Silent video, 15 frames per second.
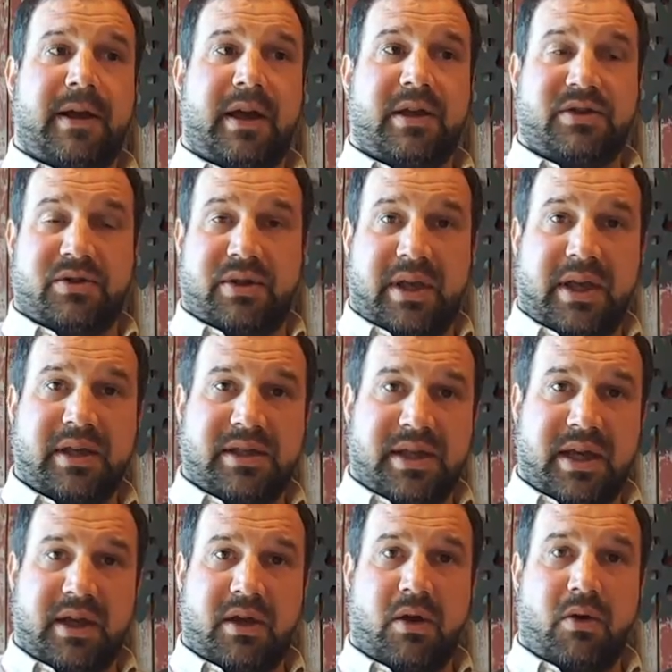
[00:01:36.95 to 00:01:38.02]
so they can
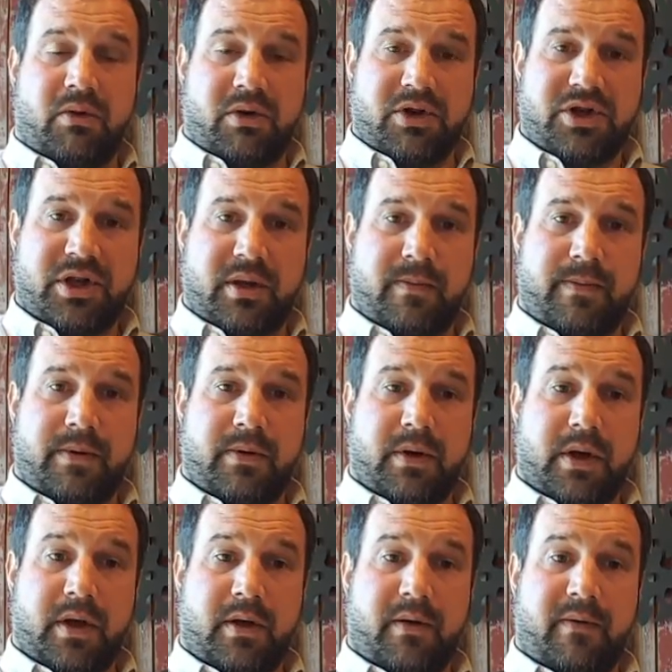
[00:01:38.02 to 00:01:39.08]
take ownership
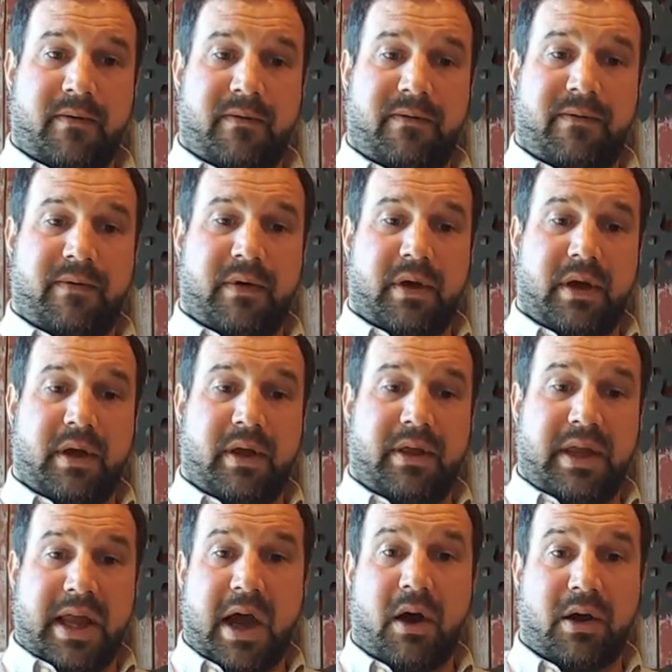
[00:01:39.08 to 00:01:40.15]
of
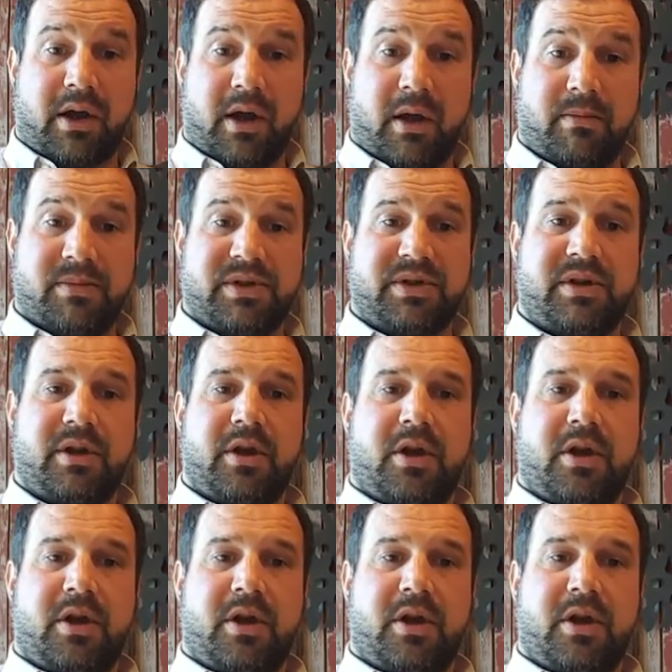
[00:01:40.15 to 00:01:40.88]
the outcomes,